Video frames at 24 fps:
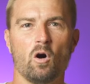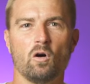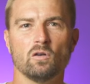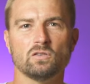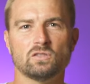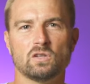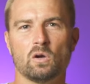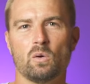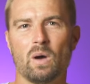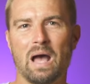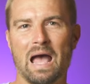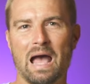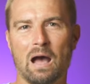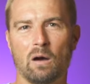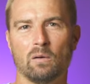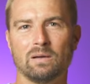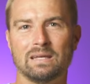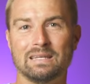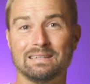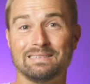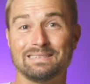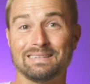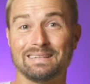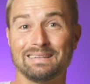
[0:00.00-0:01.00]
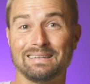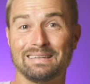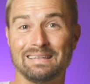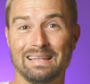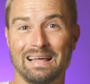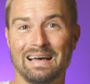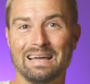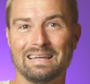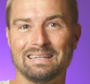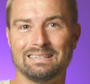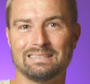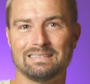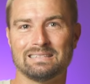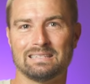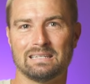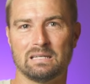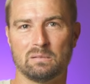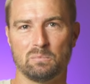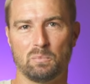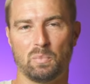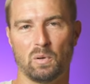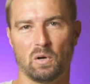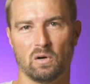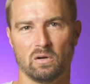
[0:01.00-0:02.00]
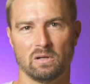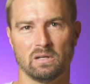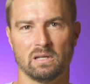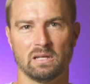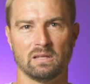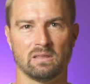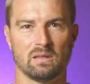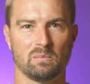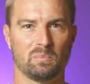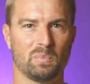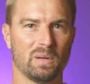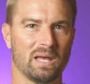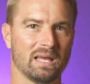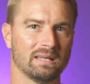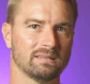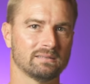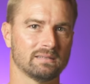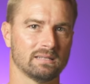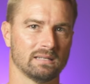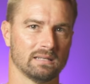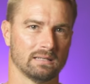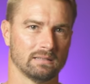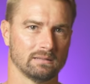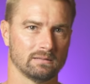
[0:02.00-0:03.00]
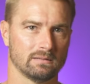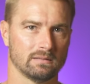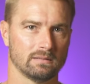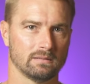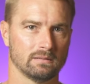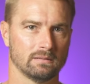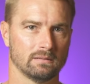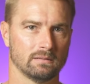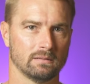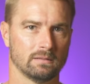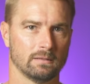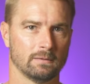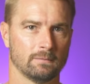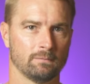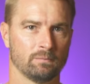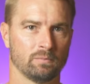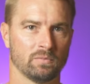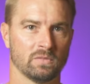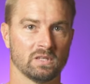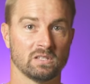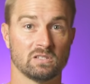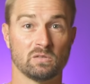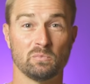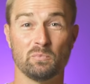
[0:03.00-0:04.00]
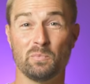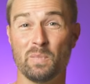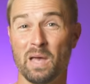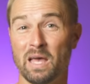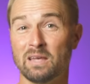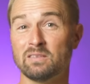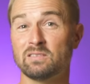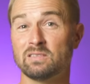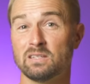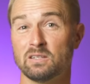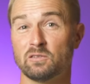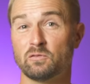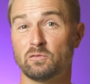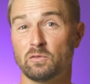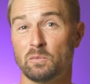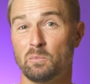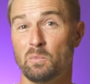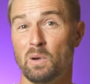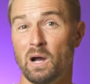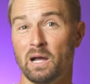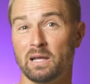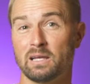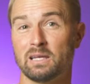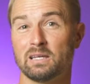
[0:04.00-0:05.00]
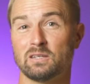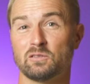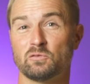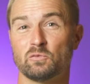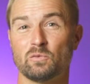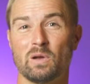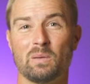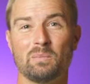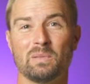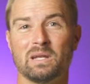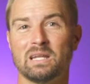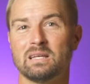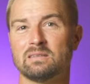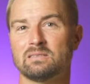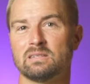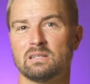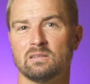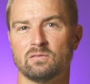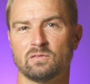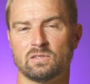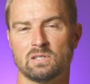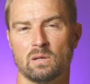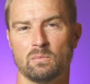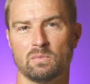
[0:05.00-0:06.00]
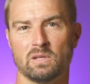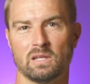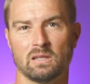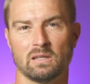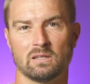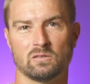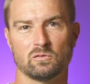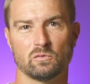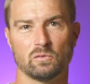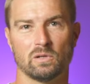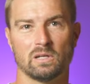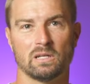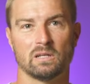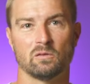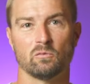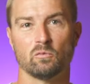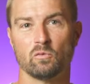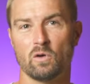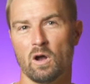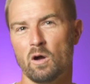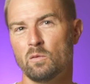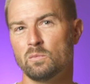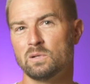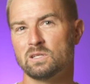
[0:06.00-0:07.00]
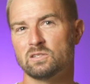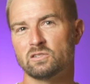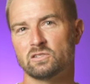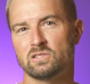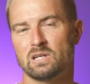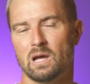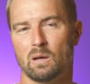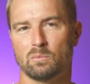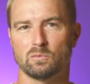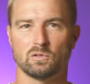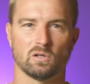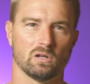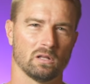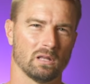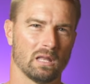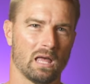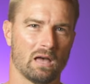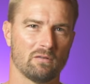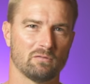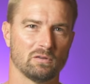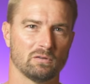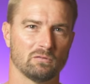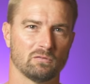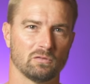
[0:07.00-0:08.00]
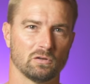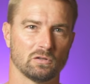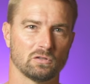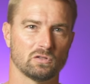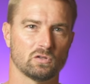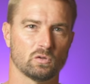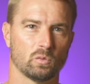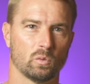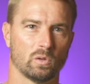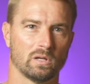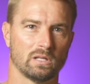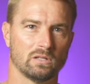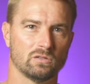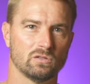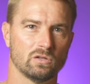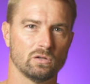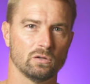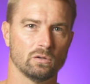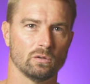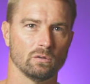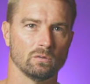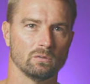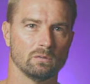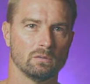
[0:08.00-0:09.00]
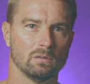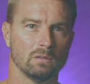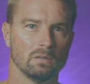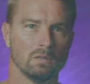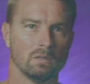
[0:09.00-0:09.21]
also how he delights in pardoning the penitent. This message from Micah is reminiscent of something that's written in Romans chapter 11 verse 22.